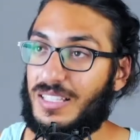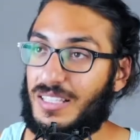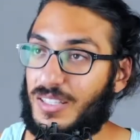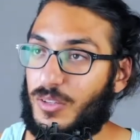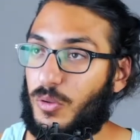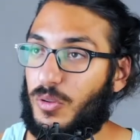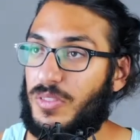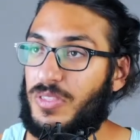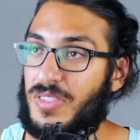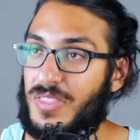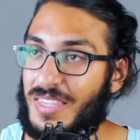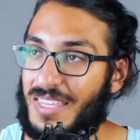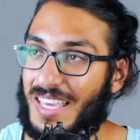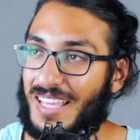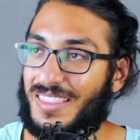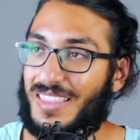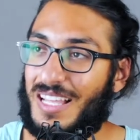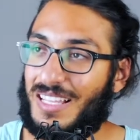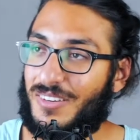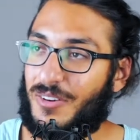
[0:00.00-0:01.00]
don't
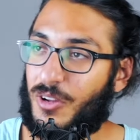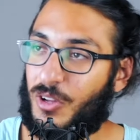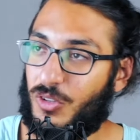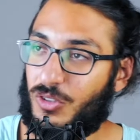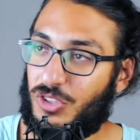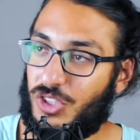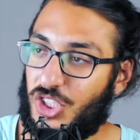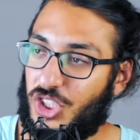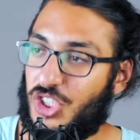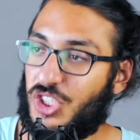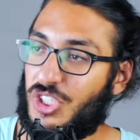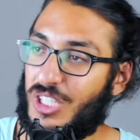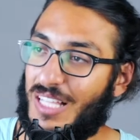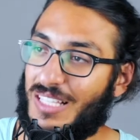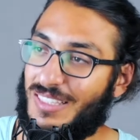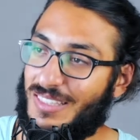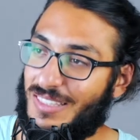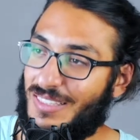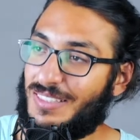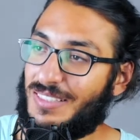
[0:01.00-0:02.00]
get that recognition
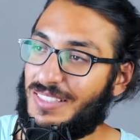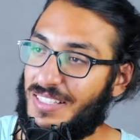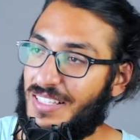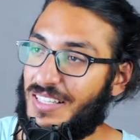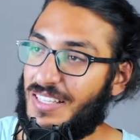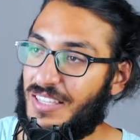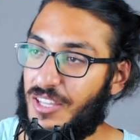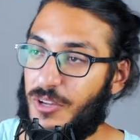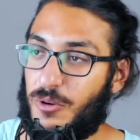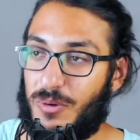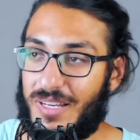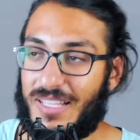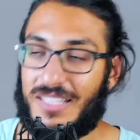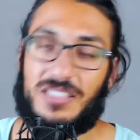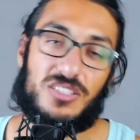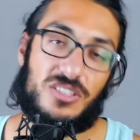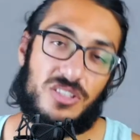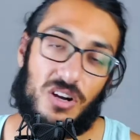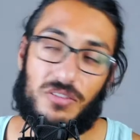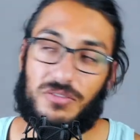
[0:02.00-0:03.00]
that they really
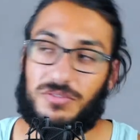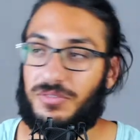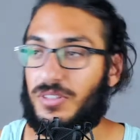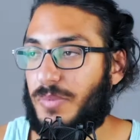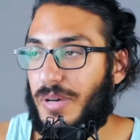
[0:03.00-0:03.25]
deserve.